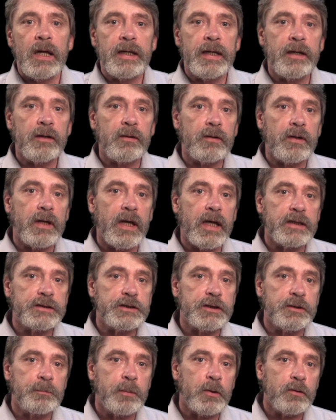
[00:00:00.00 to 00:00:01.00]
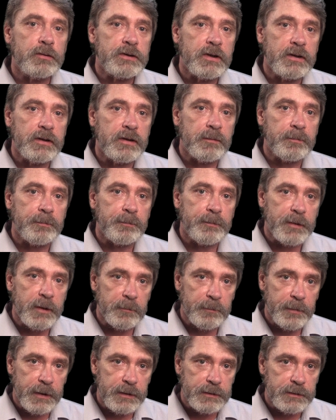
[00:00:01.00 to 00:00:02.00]
Now, as she posted the
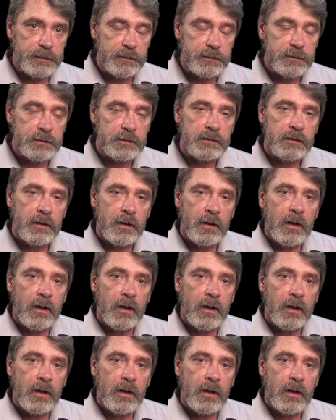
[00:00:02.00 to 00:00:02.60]
pictures,